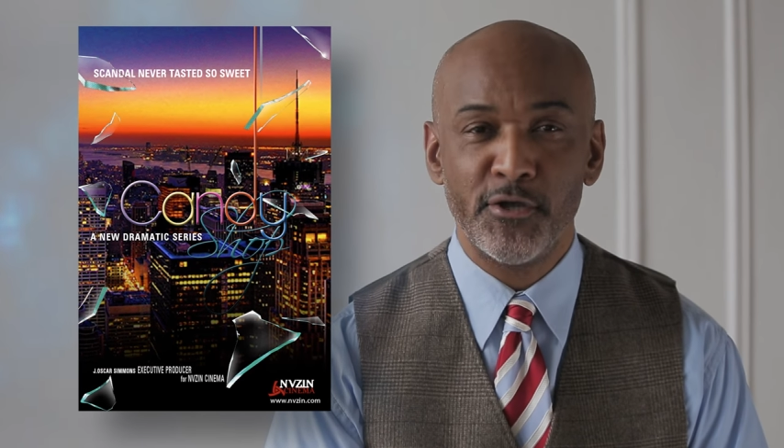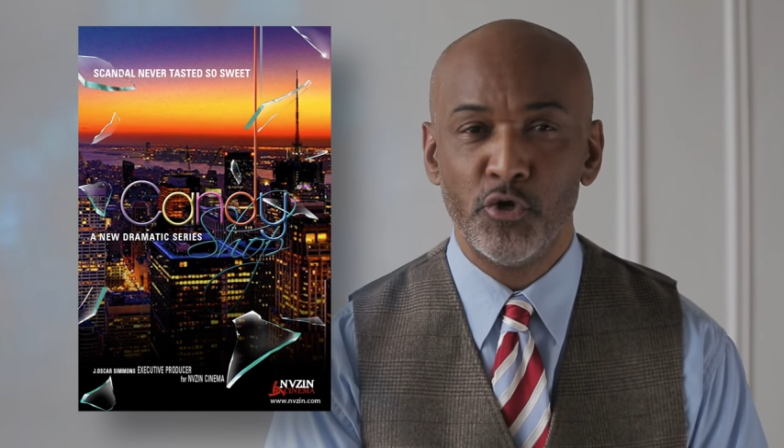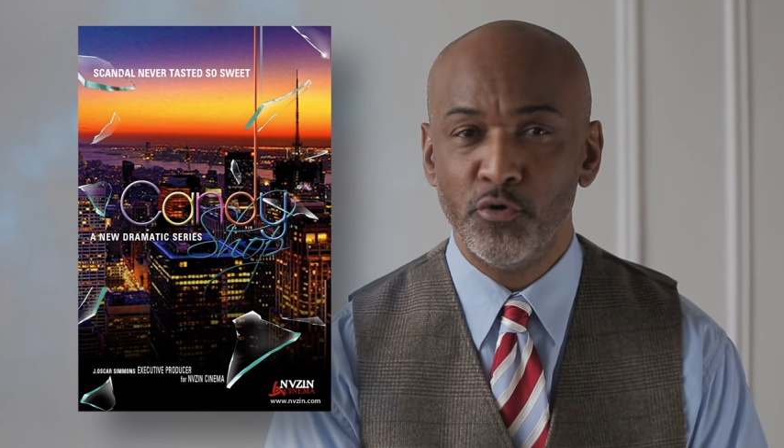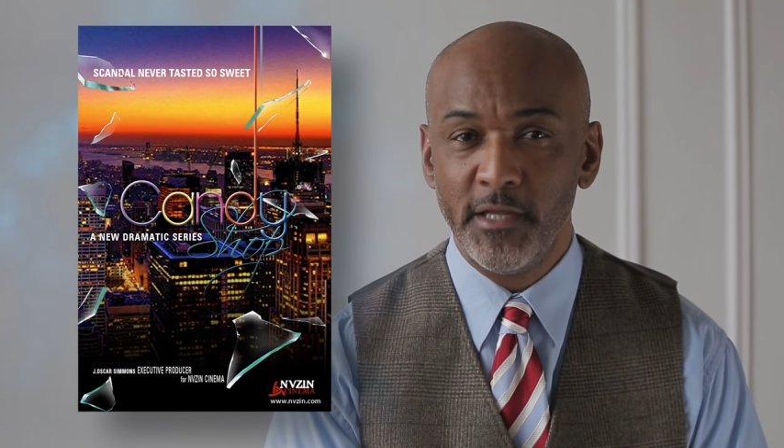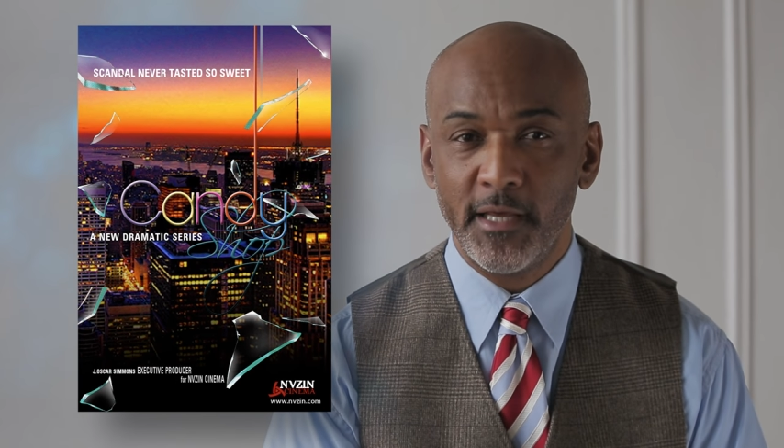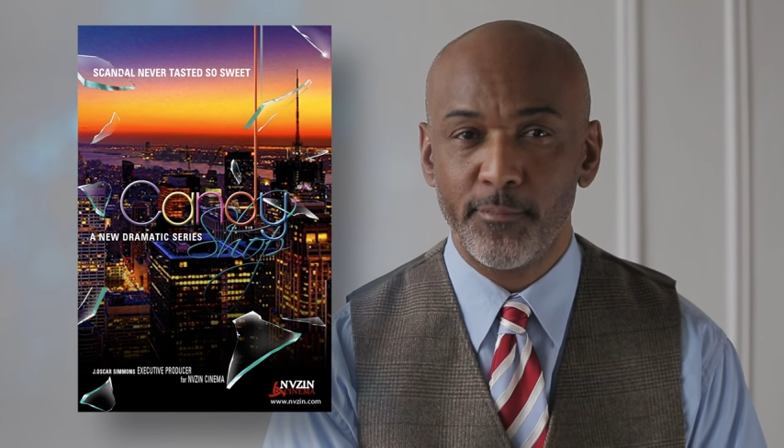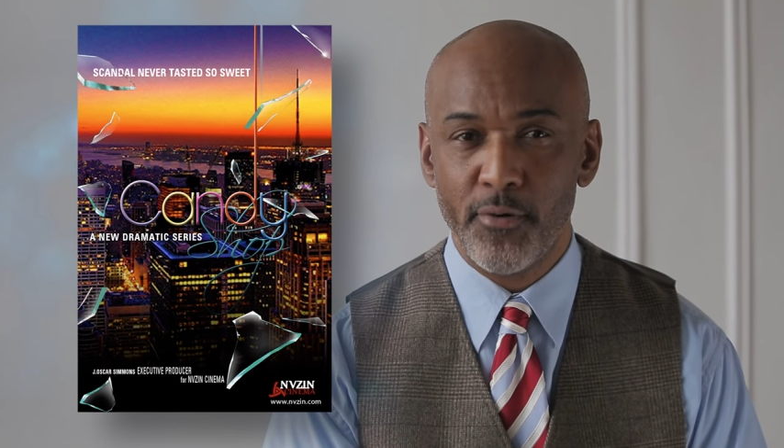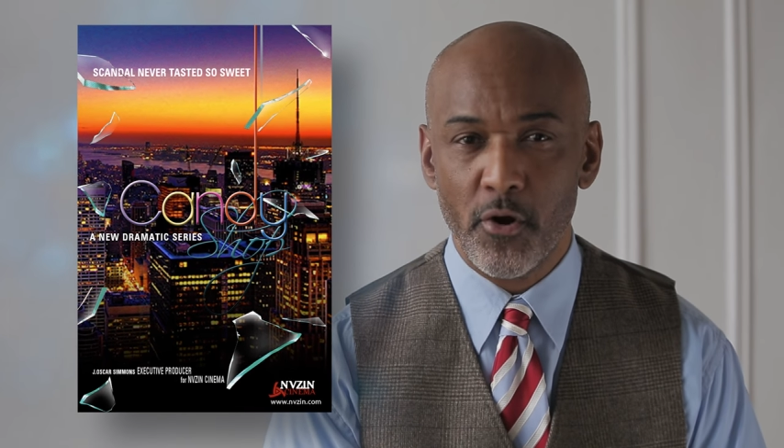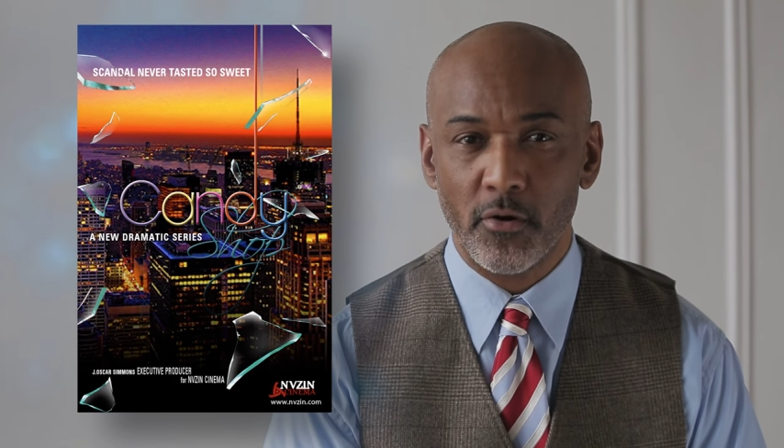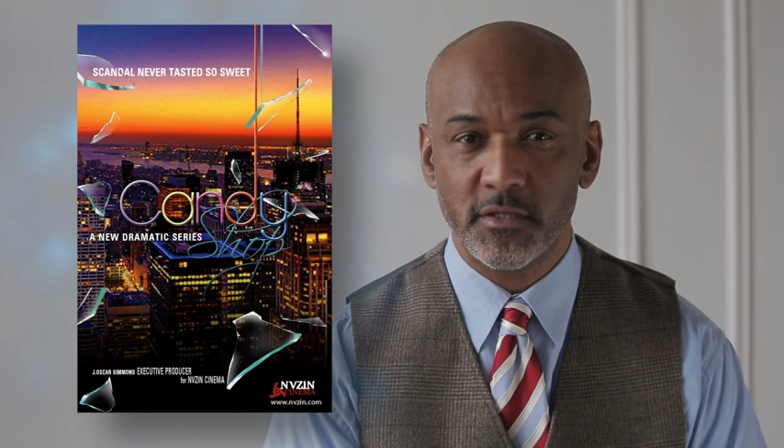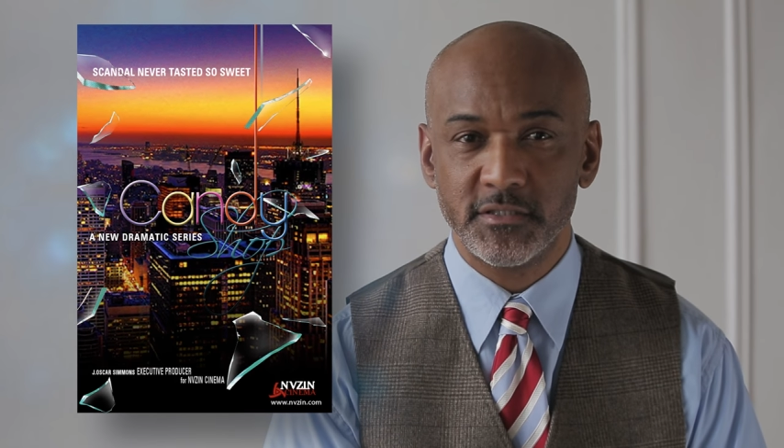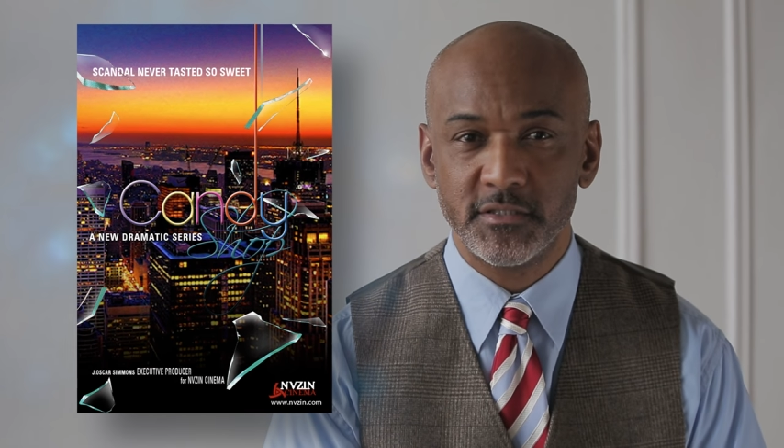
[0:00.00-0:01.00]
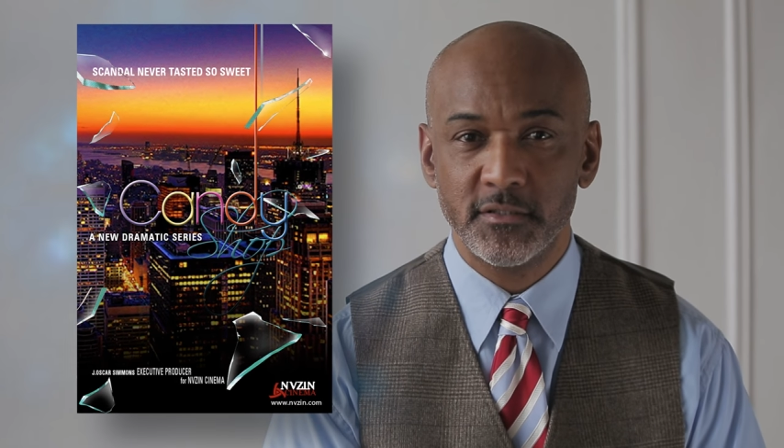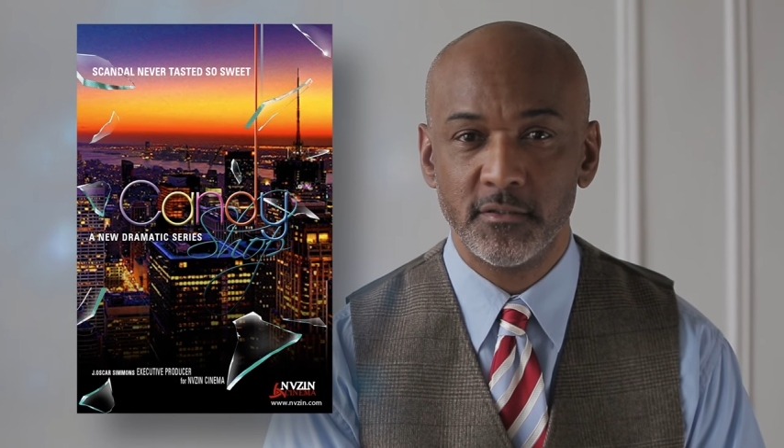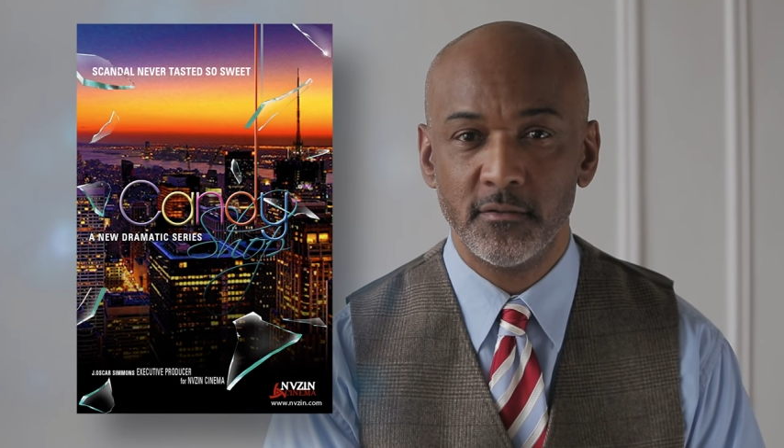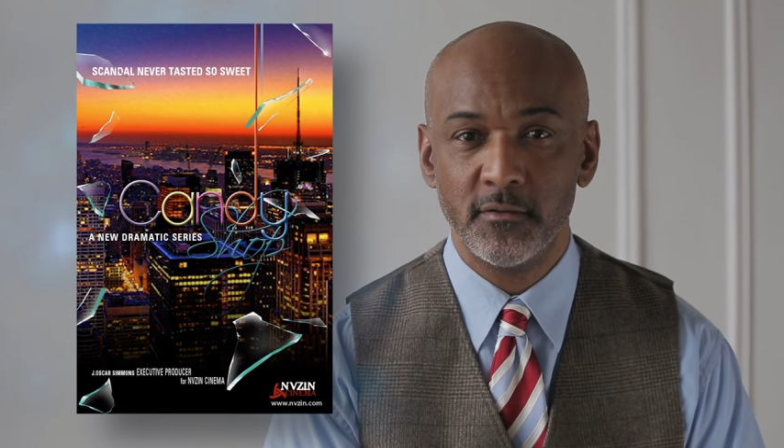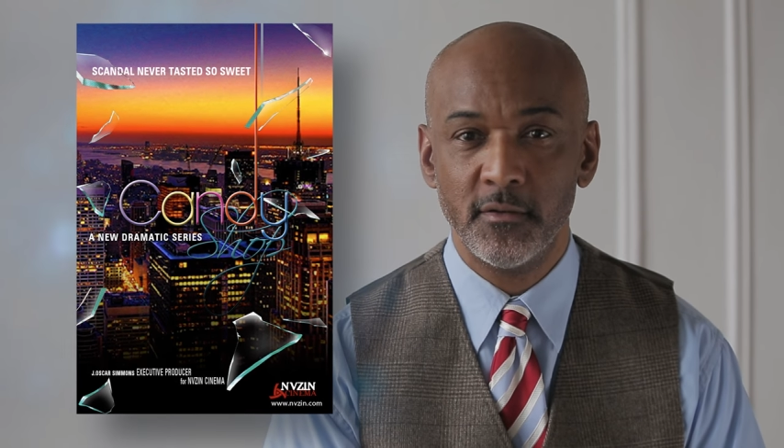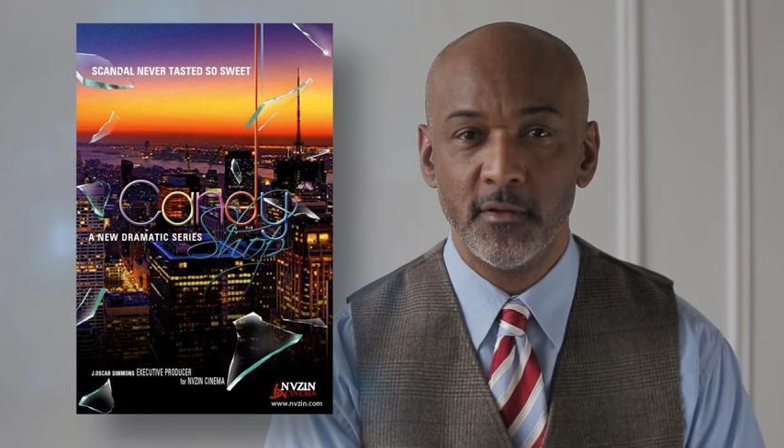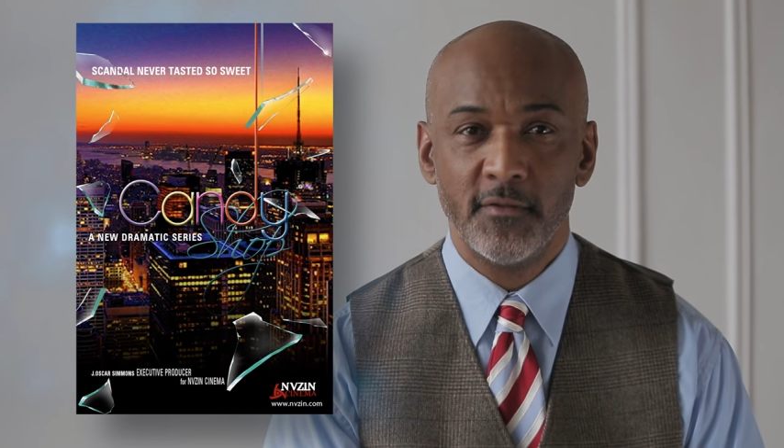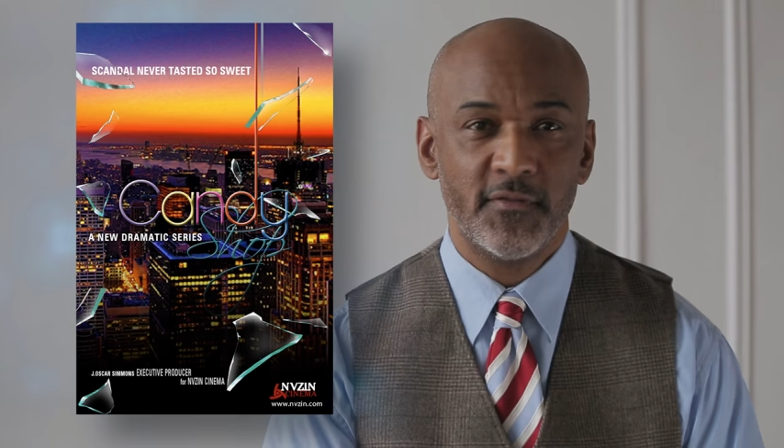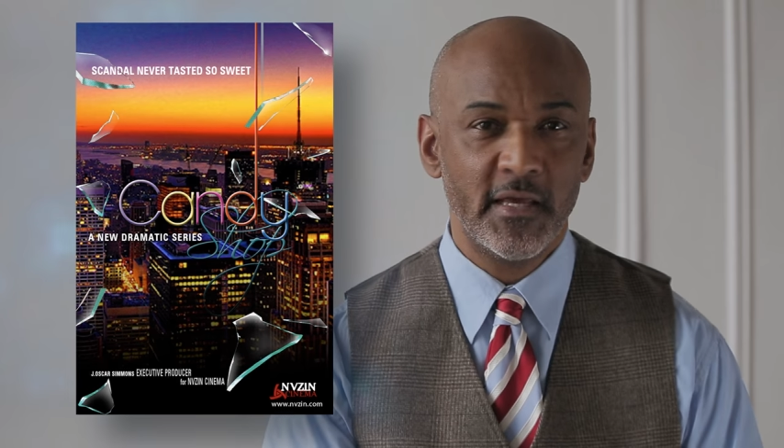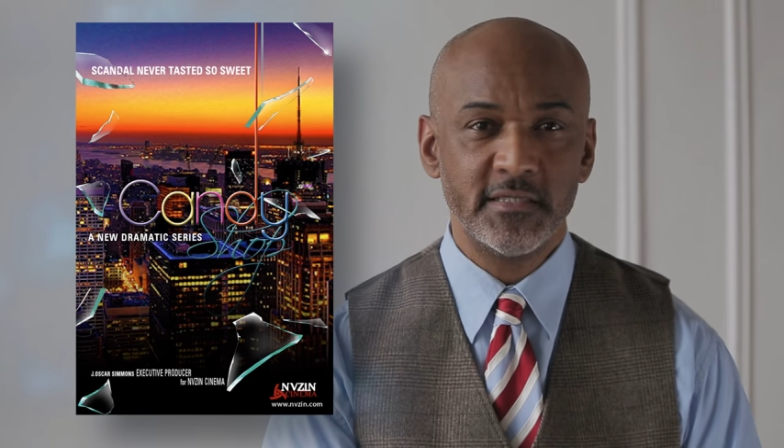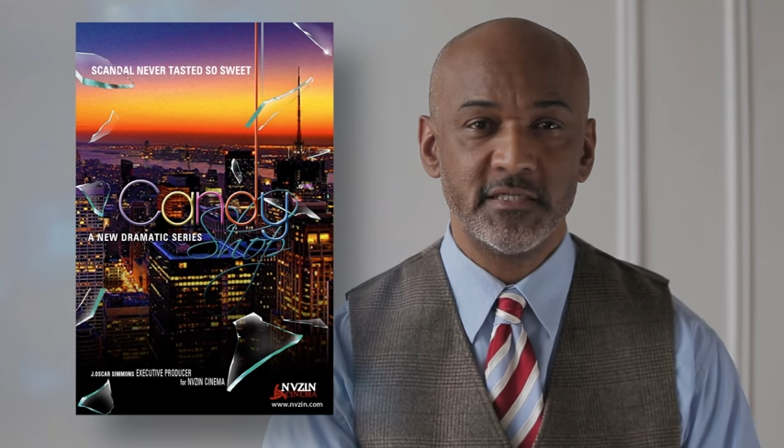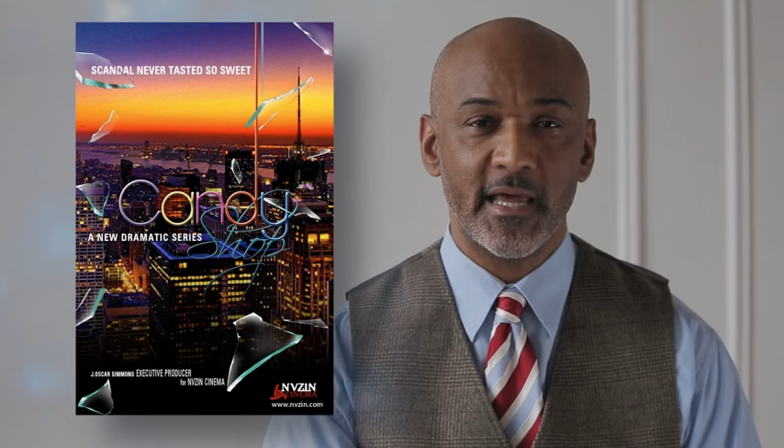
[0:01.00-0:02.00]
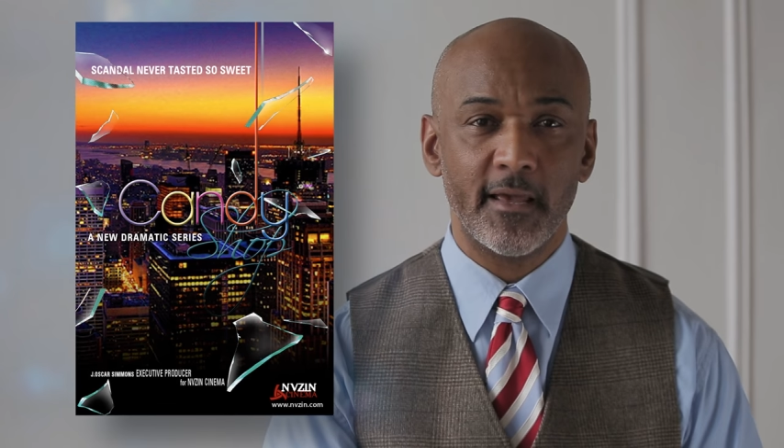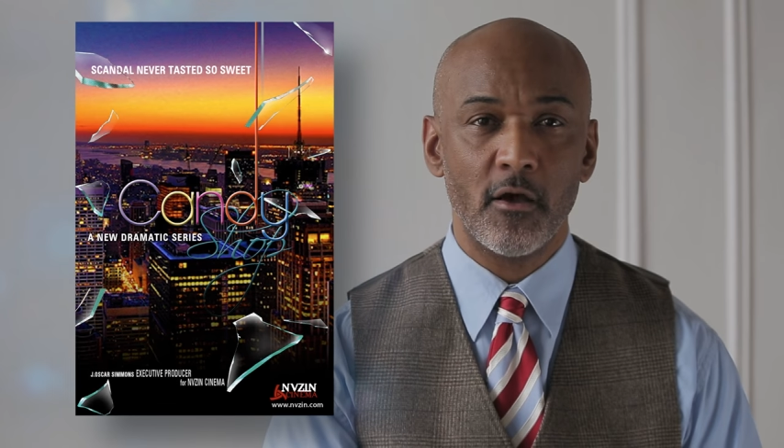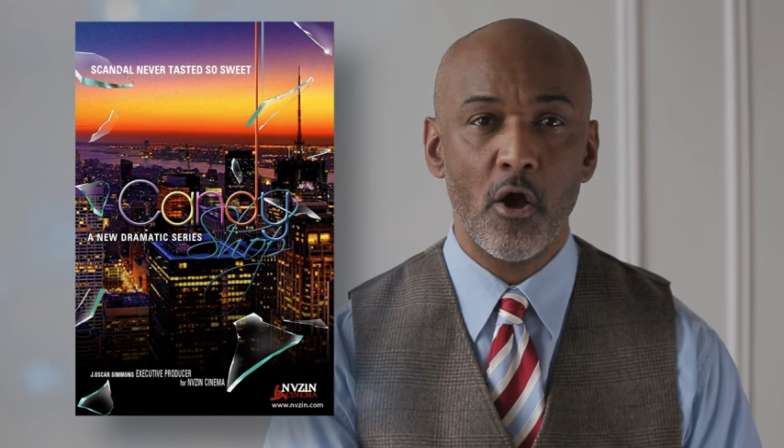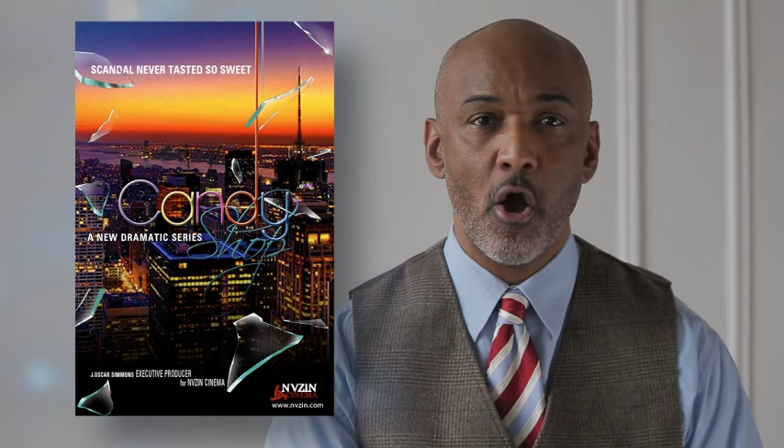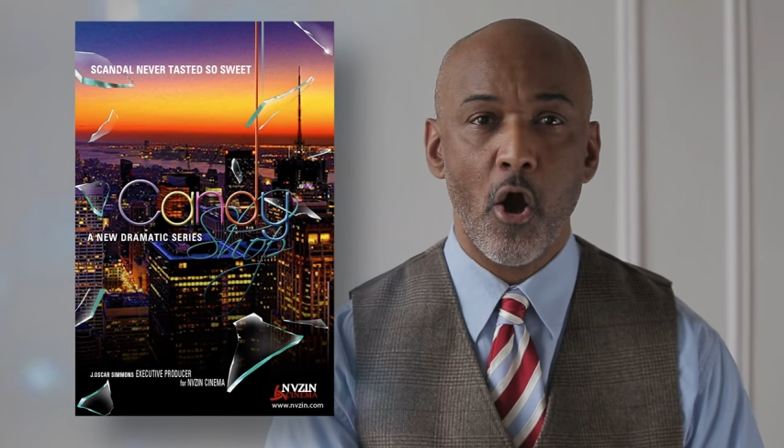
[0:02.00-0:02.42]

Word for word: unique perks. Things like